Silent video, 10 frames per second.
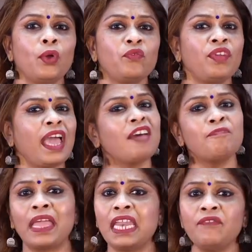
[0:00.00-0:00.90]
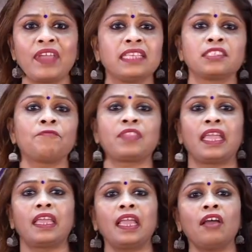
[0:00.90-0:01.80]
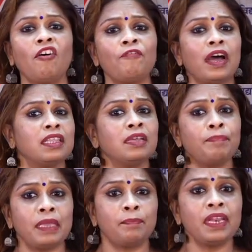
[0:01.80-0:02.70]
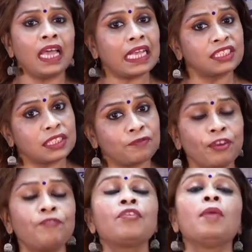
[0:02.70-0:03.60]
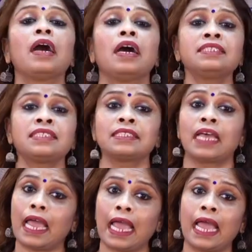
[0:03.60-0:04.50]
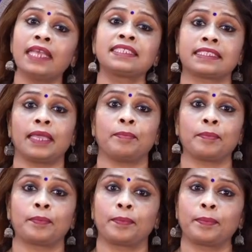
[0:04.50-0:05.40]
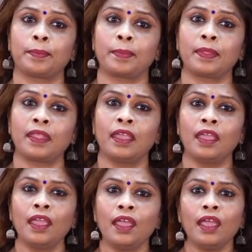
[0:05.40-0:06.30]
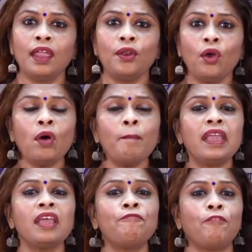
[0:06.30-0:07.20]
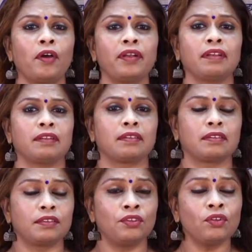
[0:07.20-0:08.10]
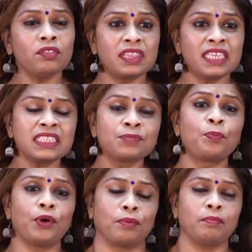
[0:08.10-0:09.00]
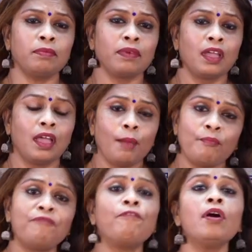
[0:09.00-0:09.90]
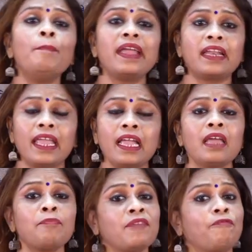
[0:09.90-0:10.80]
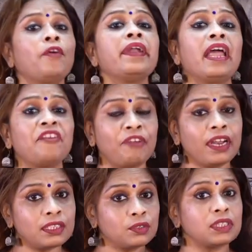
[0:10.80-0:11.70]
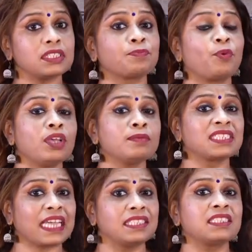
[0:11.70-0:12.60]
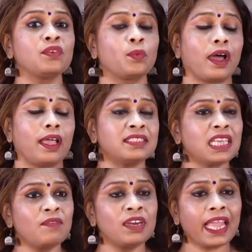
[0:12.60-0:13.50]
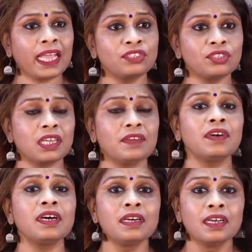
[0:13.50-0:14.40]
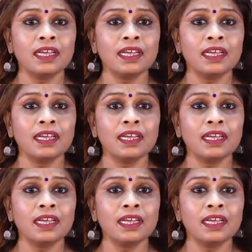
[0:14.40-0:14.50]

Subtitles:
We have many ways of thinking of other people as different from us as them. No men are foreign. You know this poem? Before beginning and before entering to this poem stanza-wise, I would like to give a